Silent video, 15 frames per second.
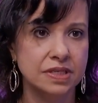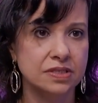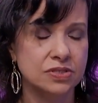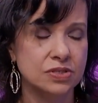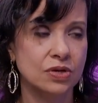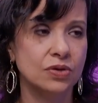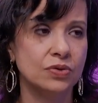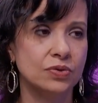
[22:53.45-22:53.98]

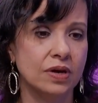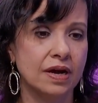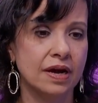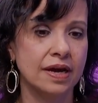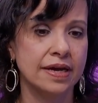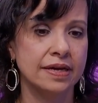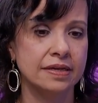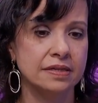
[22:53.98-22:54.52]
So
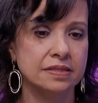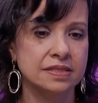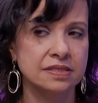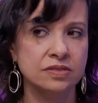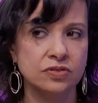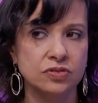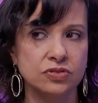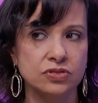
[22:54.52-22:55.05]
I
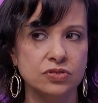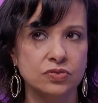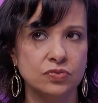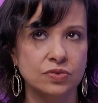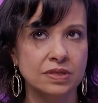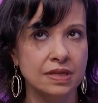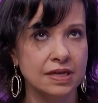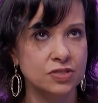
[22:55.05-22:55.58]
didn't
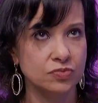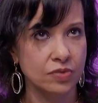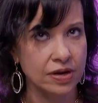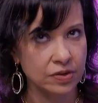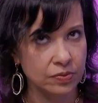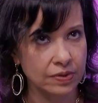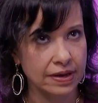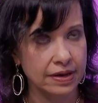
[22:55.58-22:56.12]
realize
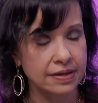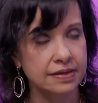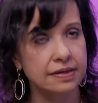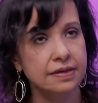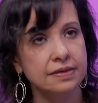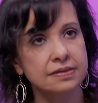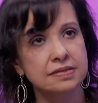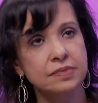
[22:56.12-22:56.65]
right away,
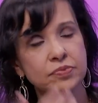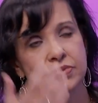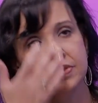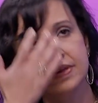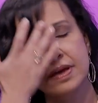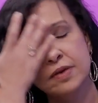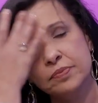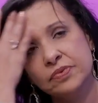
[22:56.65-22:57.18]
except with
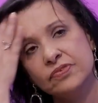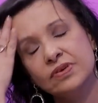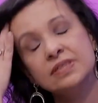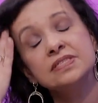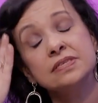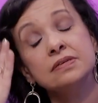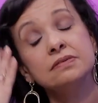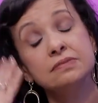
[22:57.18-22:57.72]
the help of,
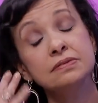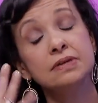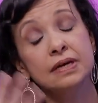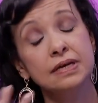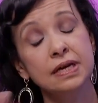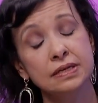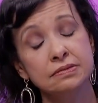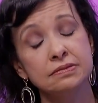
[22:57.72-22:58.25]
until I
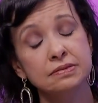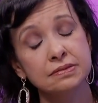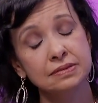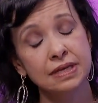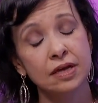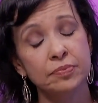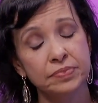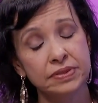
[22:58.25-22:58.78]
got
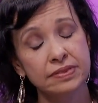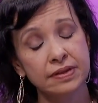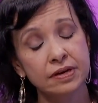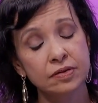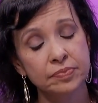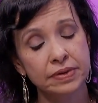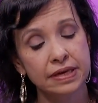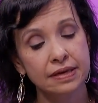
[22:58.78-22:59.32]
help in
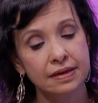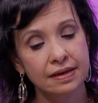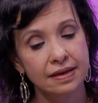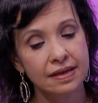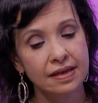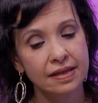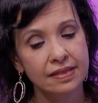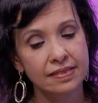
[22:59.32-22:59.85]
therapy,
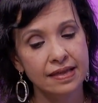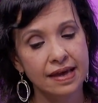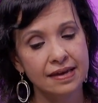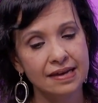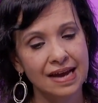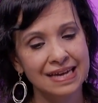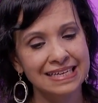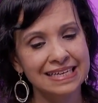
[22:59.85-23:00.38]

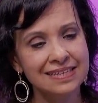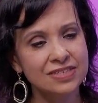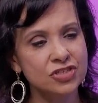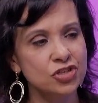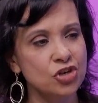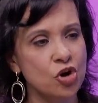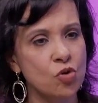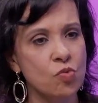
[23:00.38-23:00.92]
that I needed
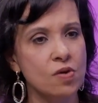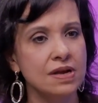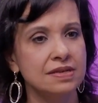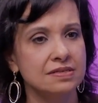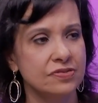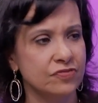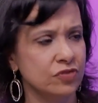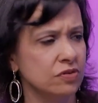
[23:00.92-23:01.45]
to know
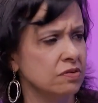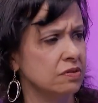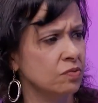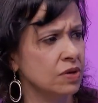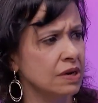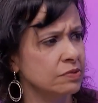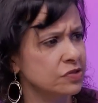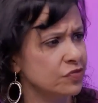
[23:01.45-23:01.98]

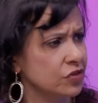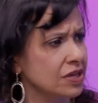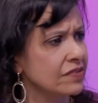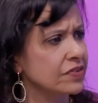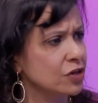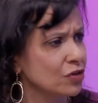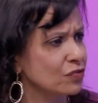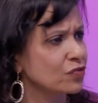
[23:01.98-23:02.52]
what I was
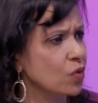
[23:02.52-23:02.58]
forgiving her